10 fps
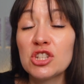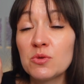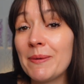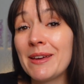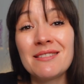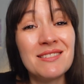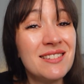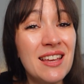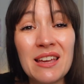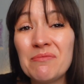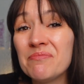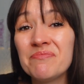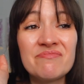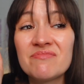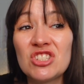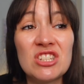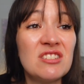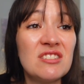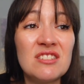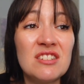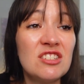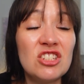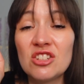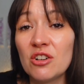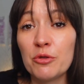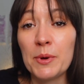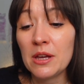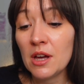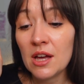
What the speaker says: Swimming's the same. It's just not for me.